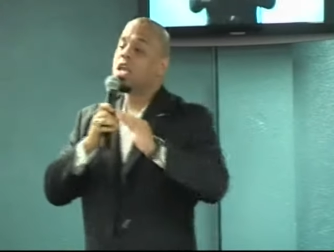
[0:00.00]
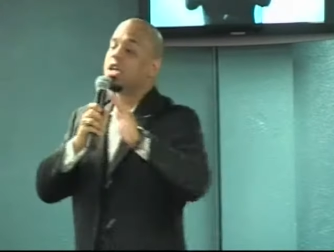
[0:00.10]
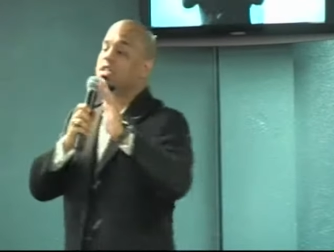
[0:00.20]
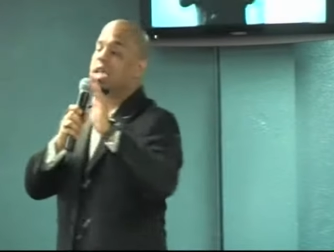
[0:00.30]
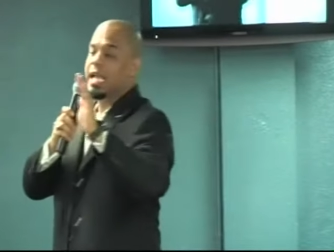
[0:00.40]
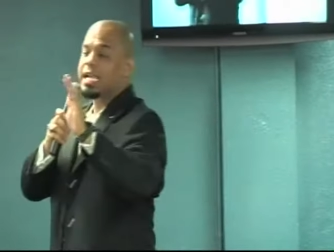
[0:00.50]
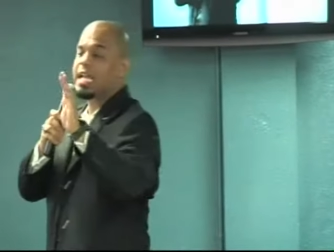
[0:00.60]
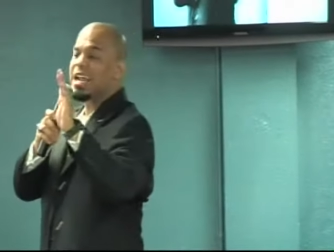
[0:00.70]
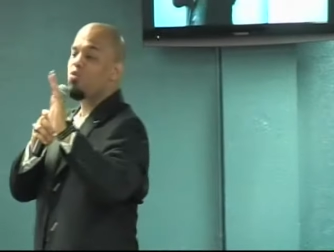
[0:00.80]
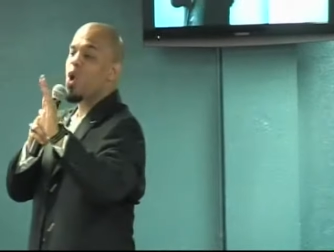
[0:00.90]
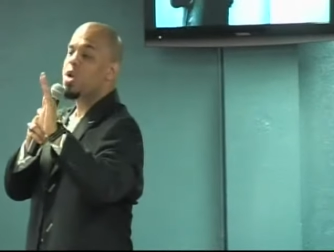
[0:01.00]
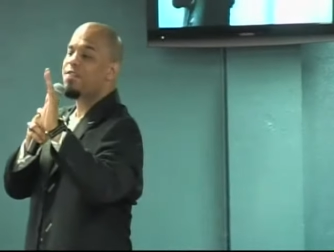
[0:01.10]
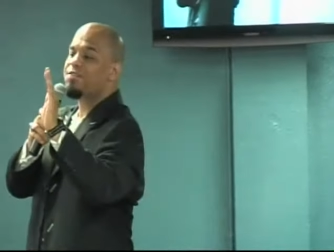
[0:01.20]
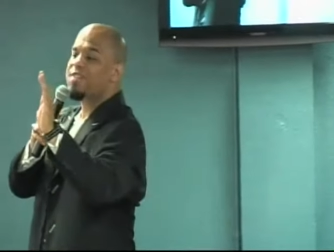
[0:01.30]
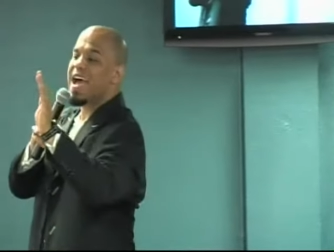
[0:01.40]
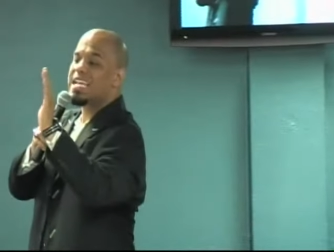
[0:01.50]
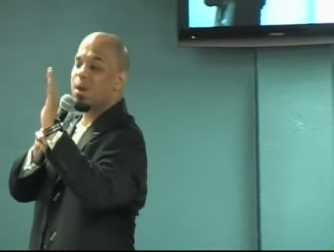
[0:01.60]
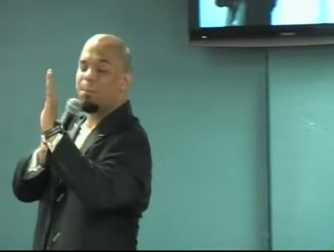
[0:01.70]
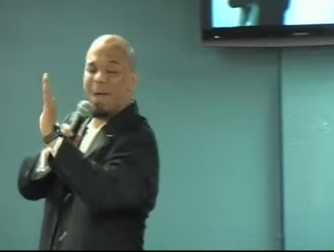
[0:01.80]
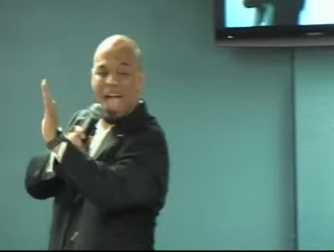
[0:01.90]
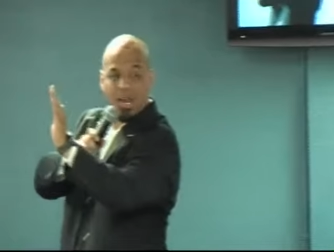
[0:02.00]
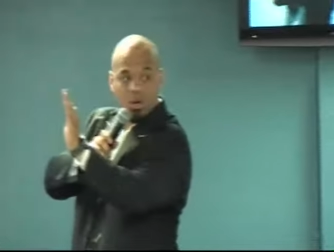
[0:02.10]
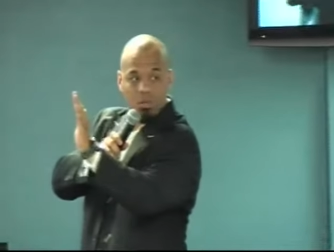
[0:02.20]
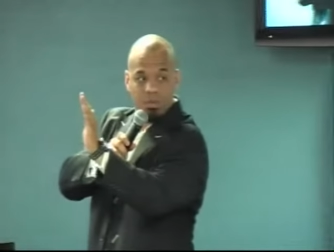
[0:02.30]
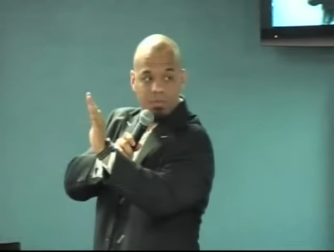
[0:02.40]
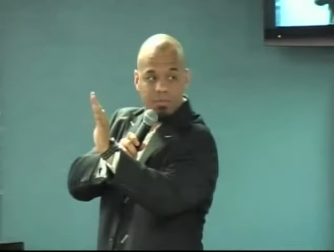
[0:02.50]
Because he didn't want to fight a battle